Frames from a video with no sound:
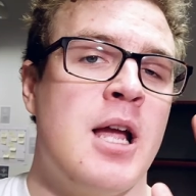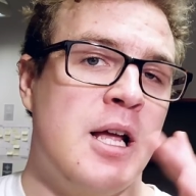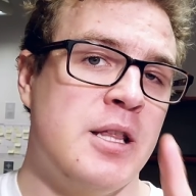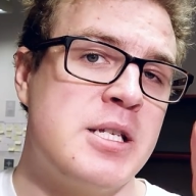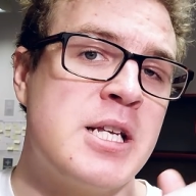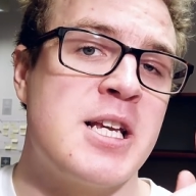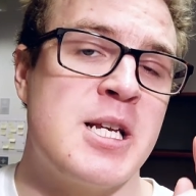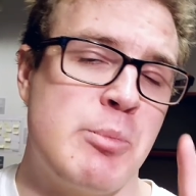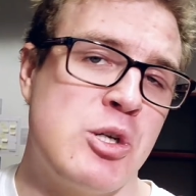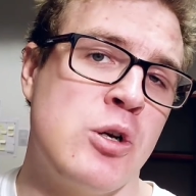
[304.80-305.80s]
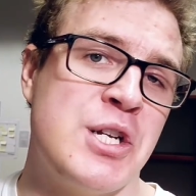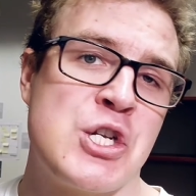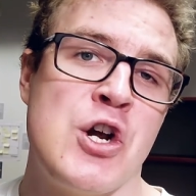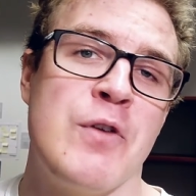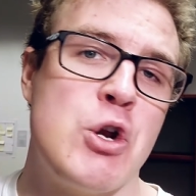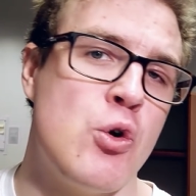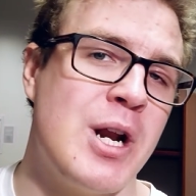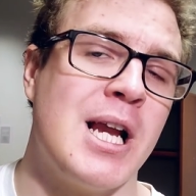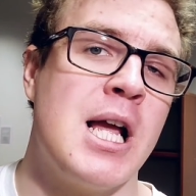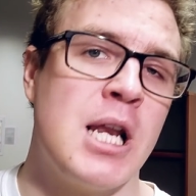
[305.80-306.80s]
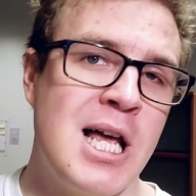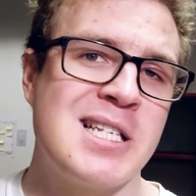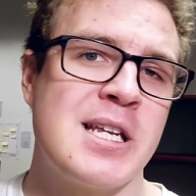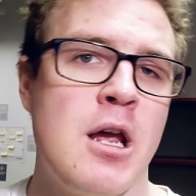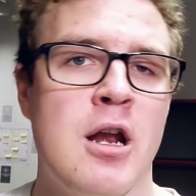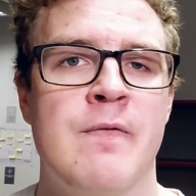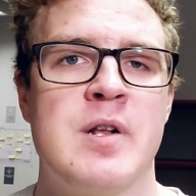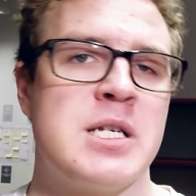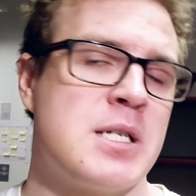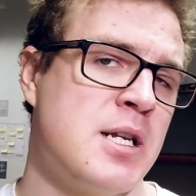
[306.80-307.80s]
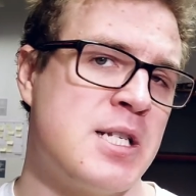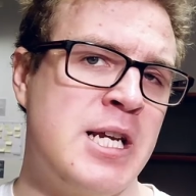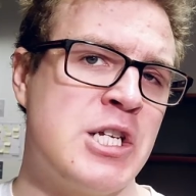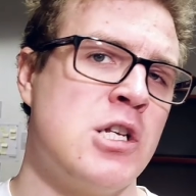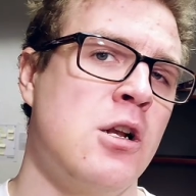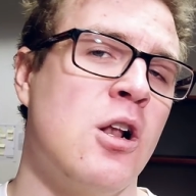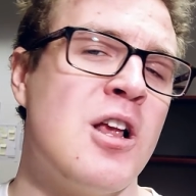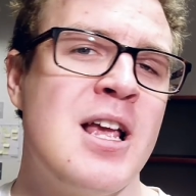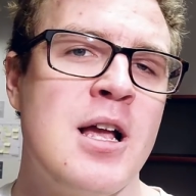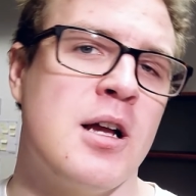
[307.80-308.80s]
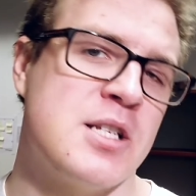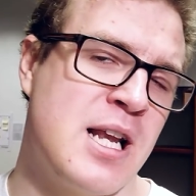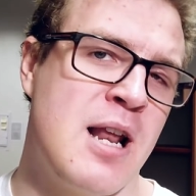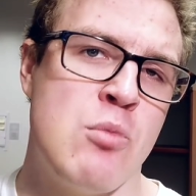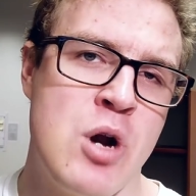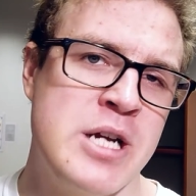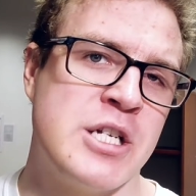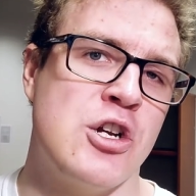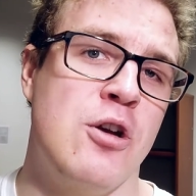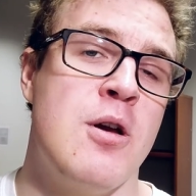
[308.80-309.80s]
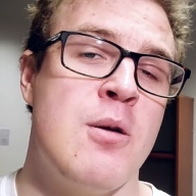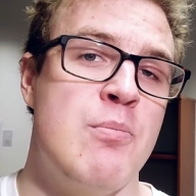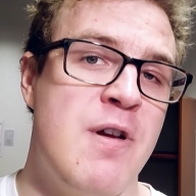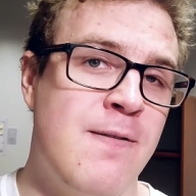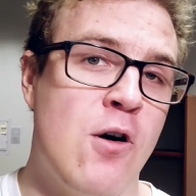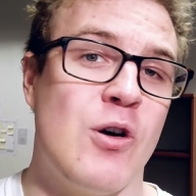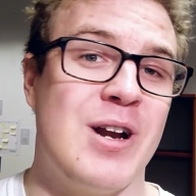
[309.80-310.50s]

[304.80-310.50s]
And this is especially served during Laskiainen, which is a seasonal celebration before